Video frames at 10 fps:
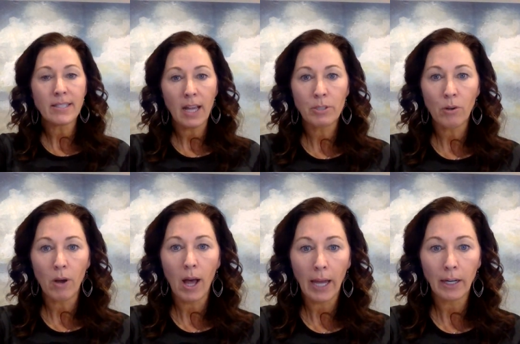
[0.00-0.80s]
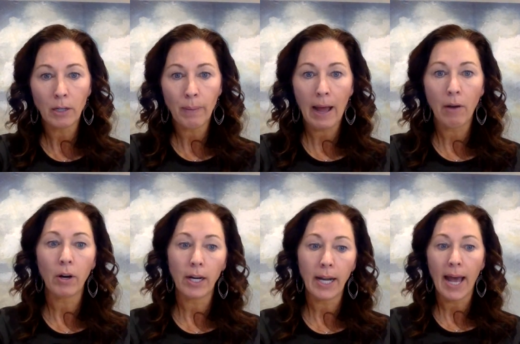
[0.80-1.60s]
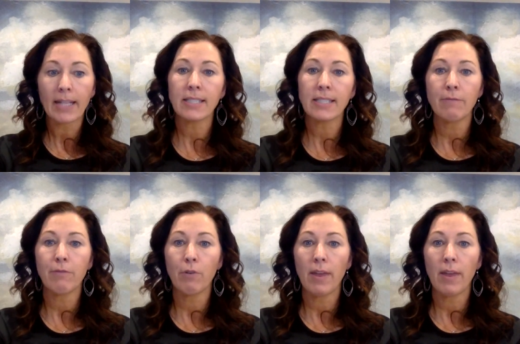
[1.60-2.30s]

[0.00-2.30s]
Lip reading: up to a higher power and asking for